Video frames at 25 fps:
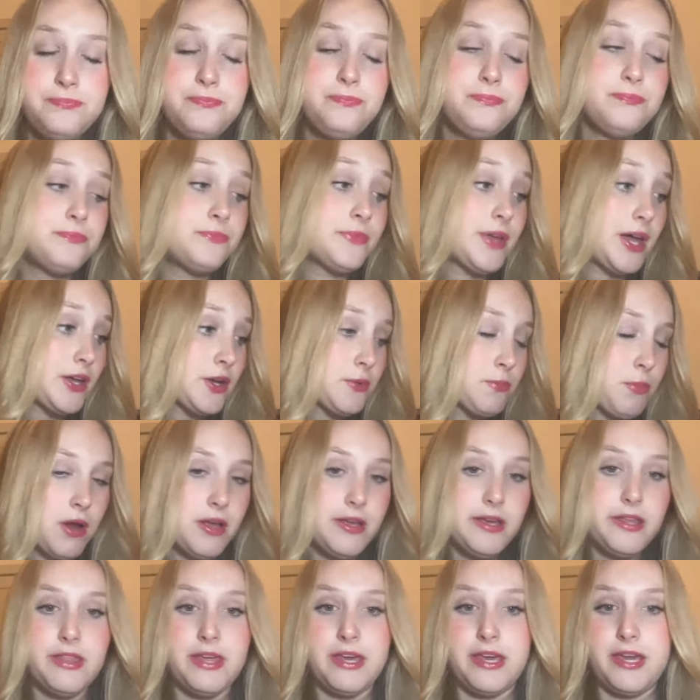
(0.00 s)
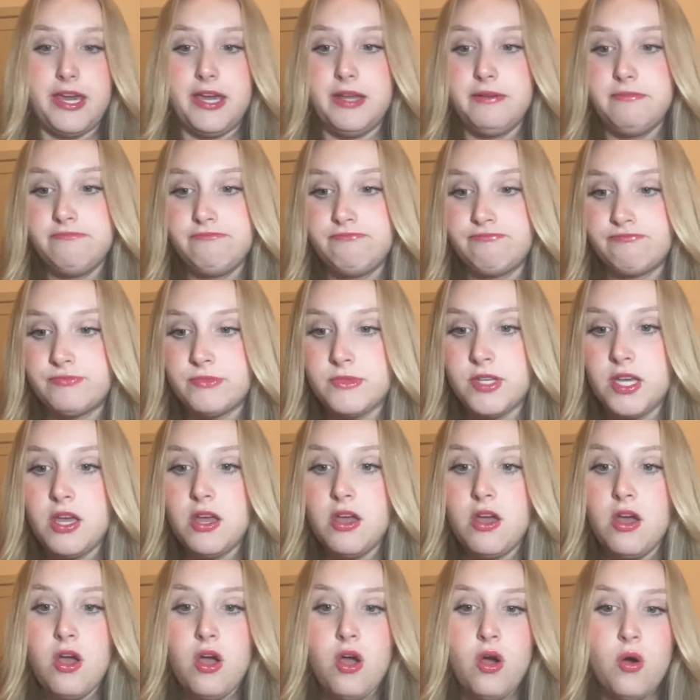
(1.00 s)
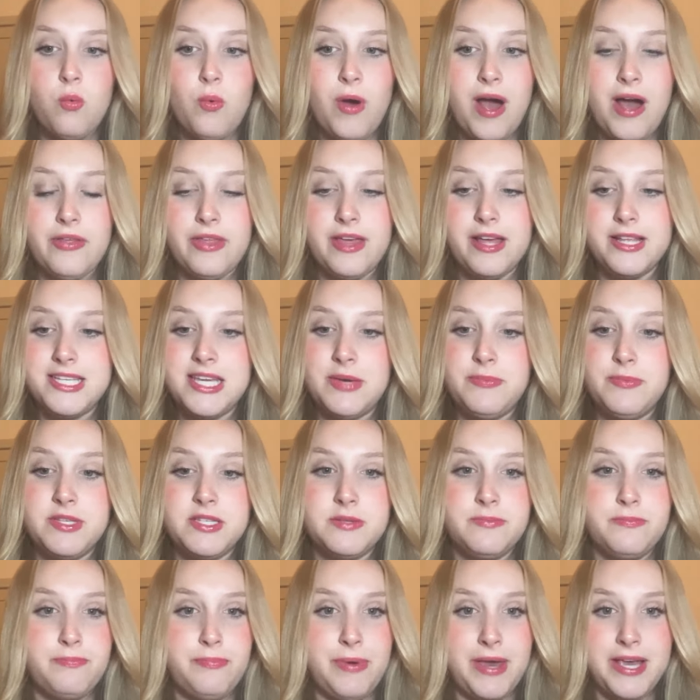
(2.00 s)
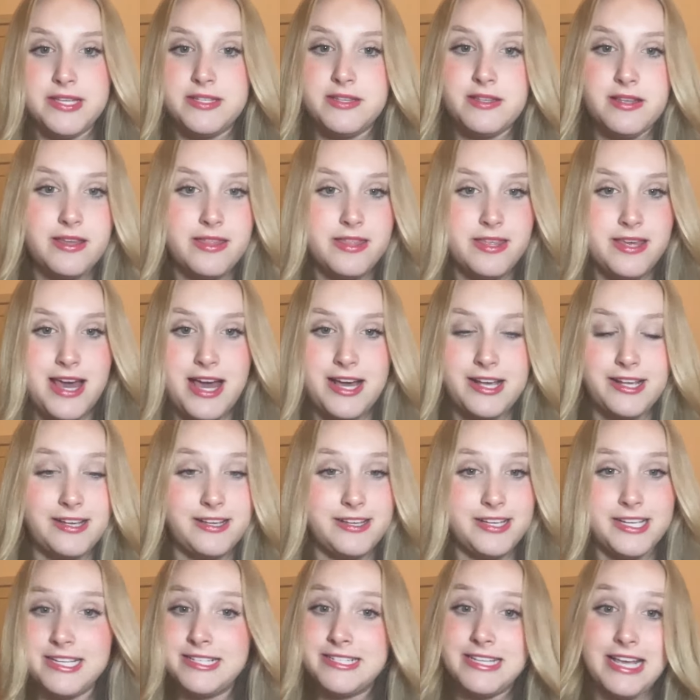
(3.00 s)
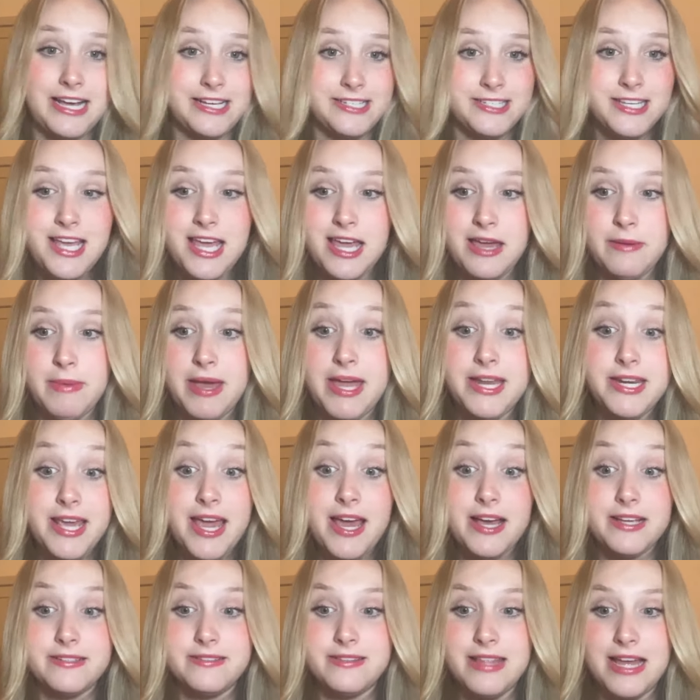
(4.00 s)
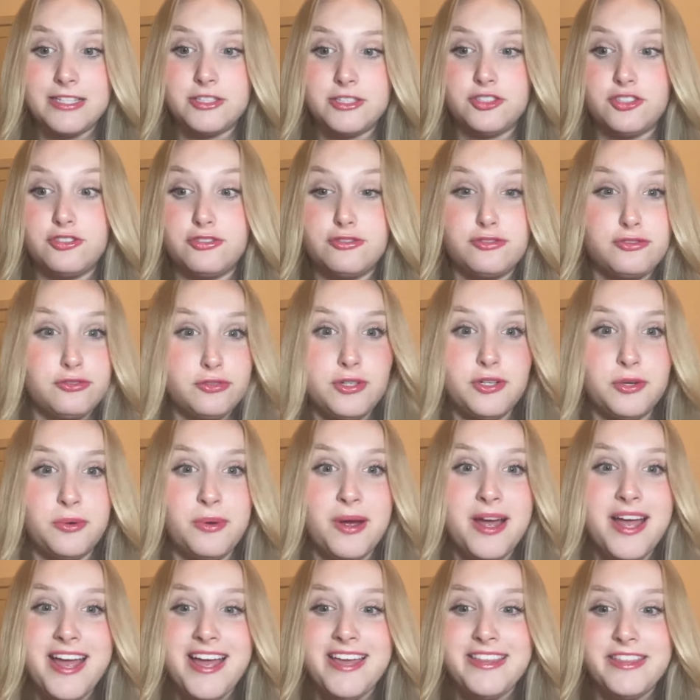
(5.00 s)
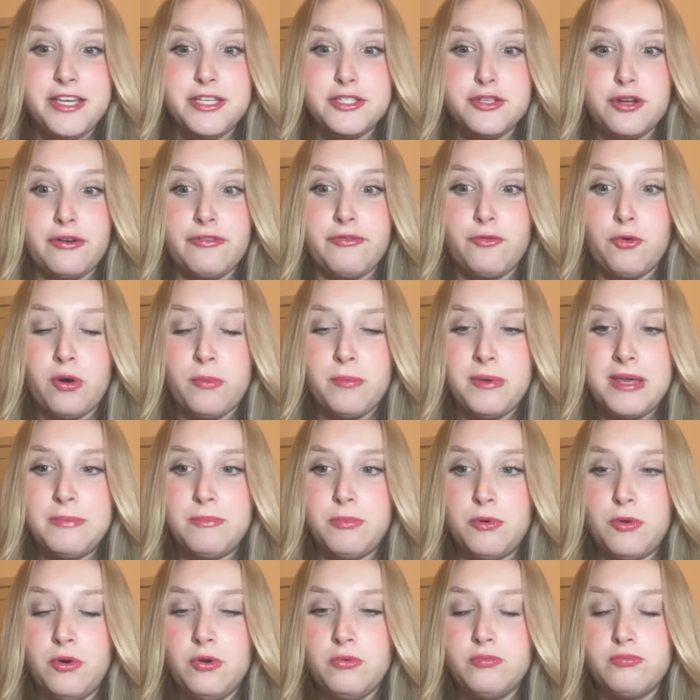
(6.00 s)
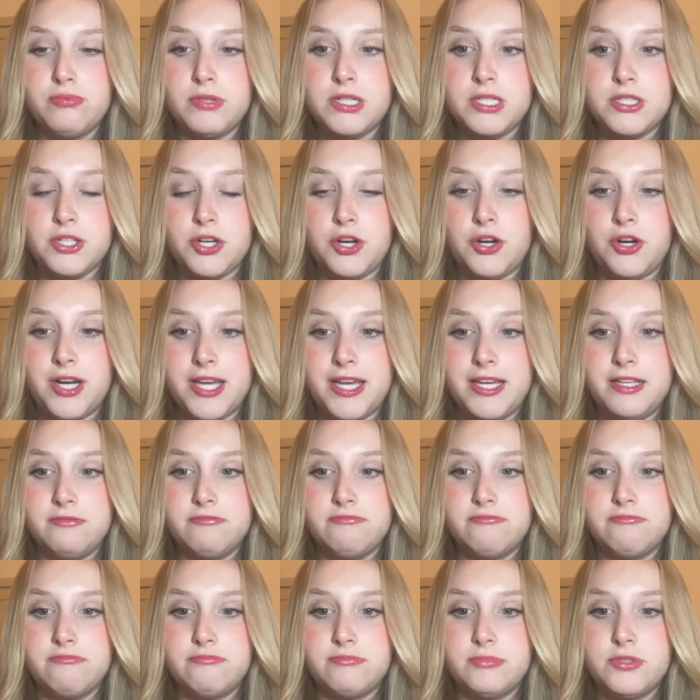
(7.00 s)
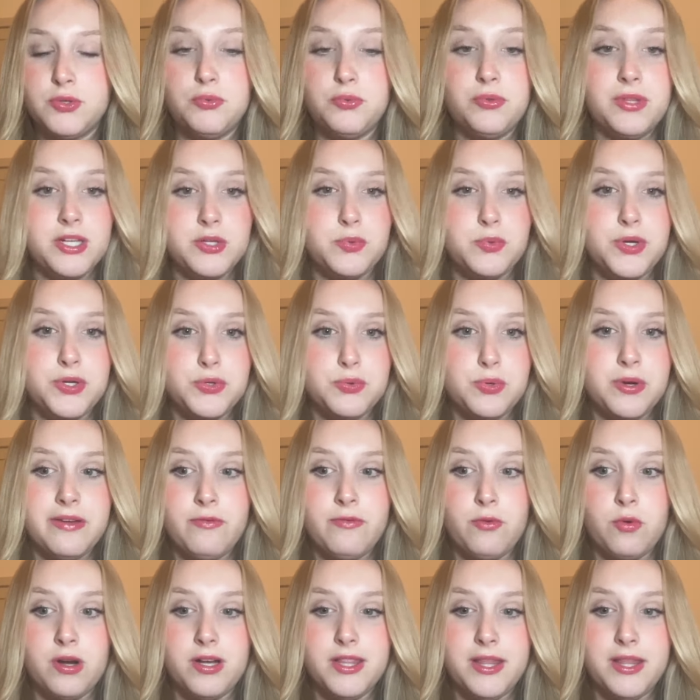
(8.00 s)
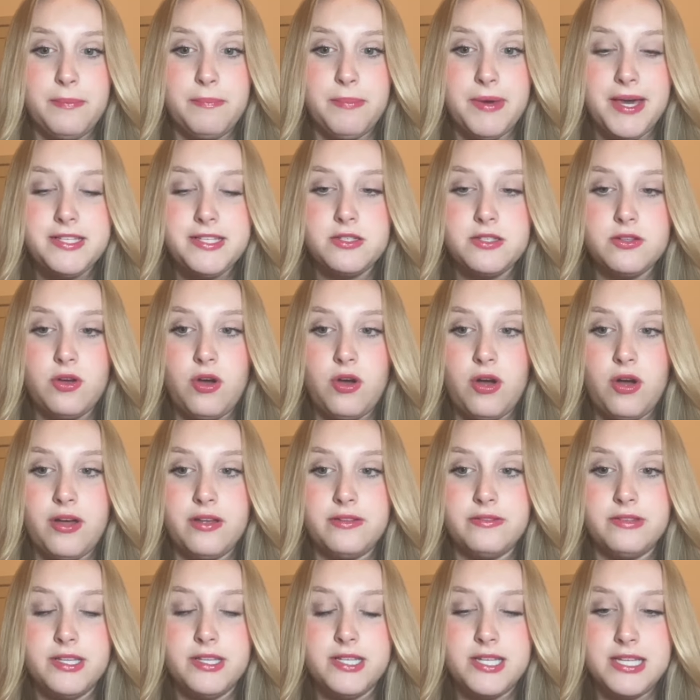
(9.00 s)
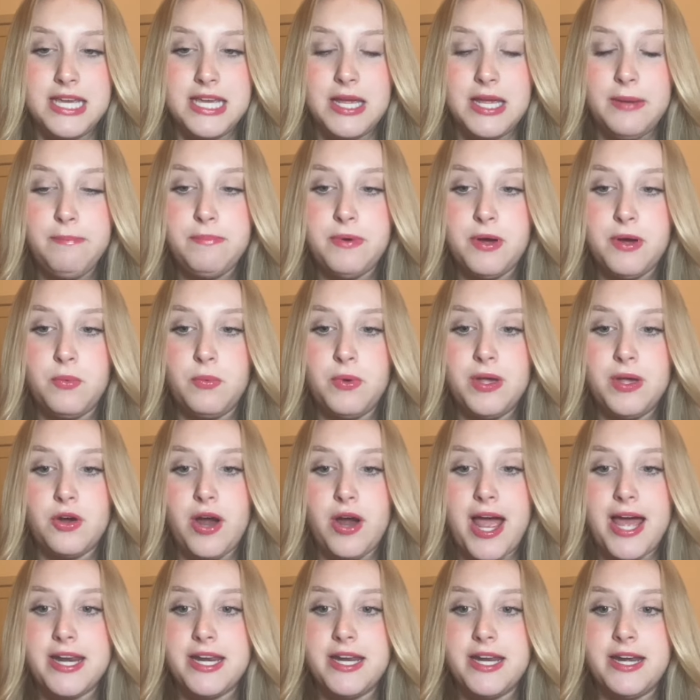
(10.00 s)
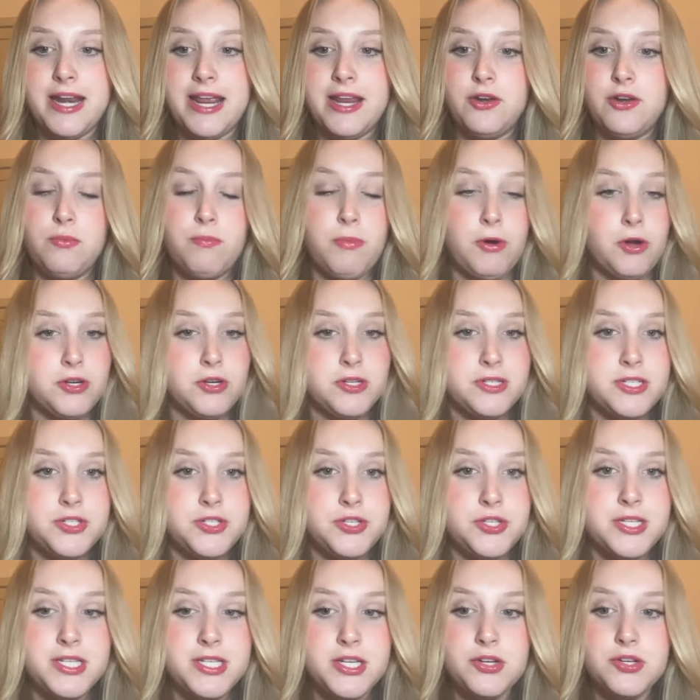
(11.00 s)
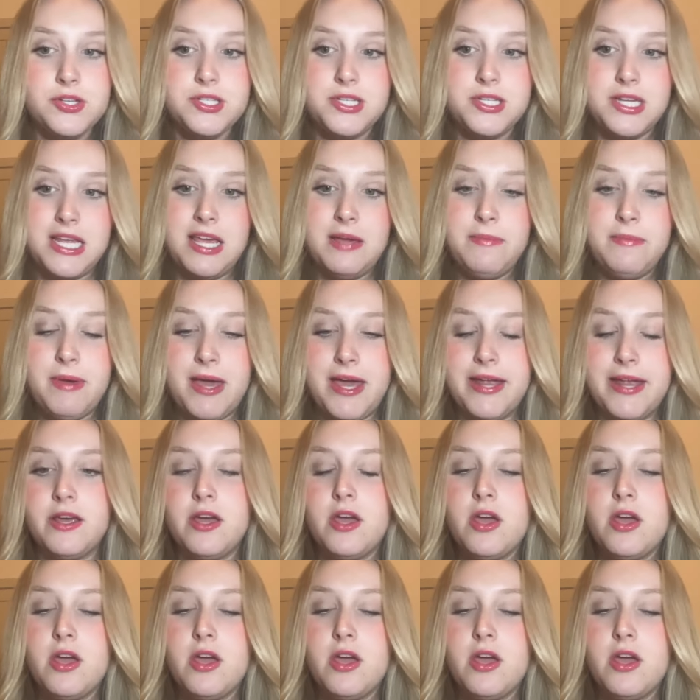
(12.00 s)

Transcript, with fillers: Now you're probably thinking, wow, that team is basically the exact same. And yes, that's true. These are 4 people returning to the 2024 Olympics on the team, but we are adding a new person to this year's team, and